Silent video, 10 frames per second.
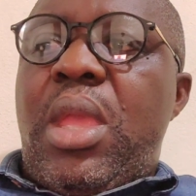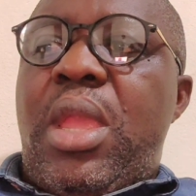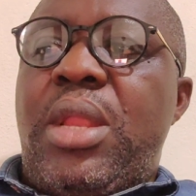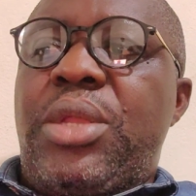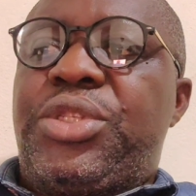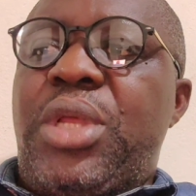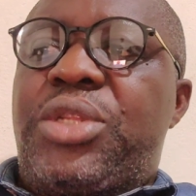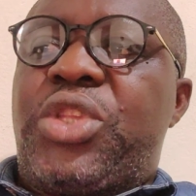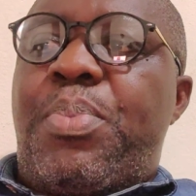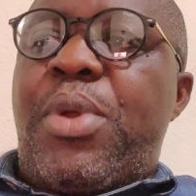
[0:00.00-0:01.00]
He does
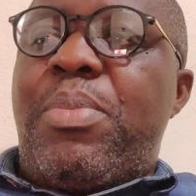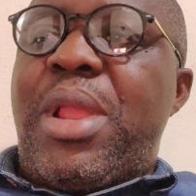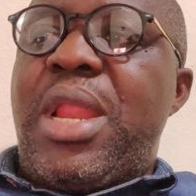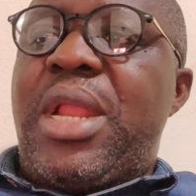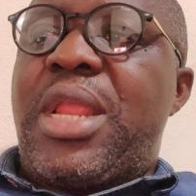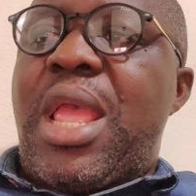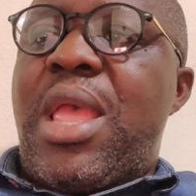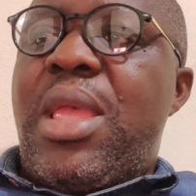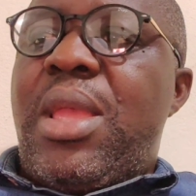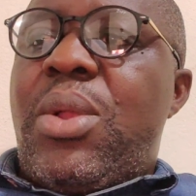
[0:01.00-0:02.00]
not support
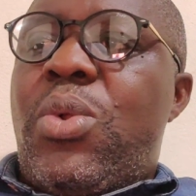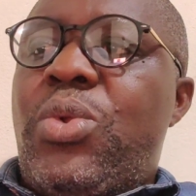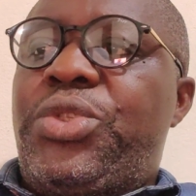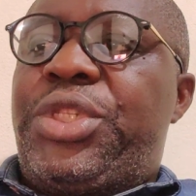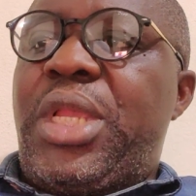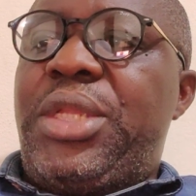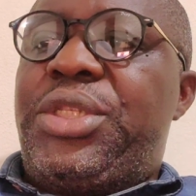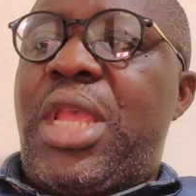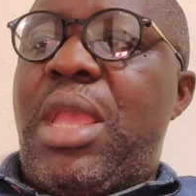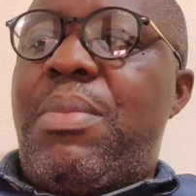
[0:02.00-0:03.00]
Benetta, who
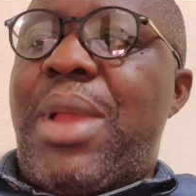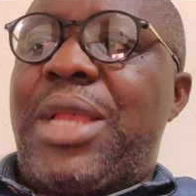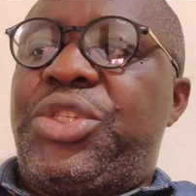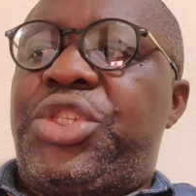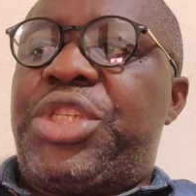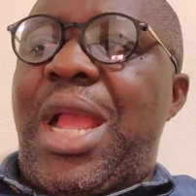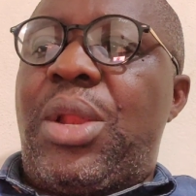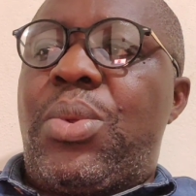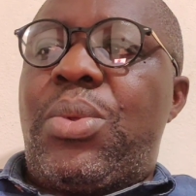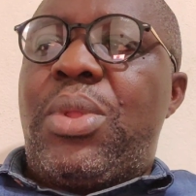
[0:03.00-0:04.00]
sees him as
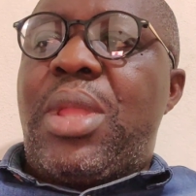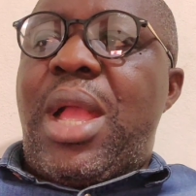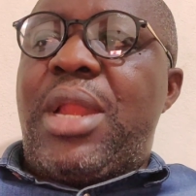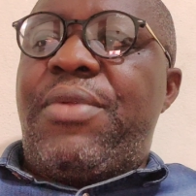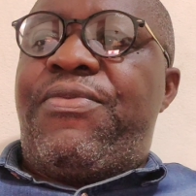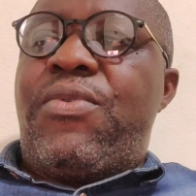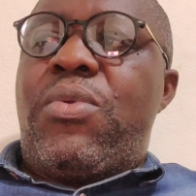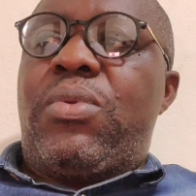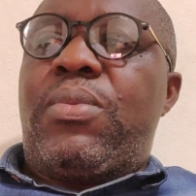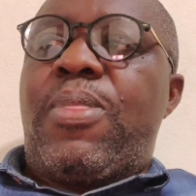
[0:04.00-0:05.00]
shallow and a
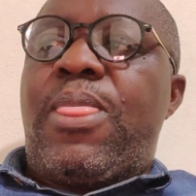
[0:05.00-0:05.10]
fool.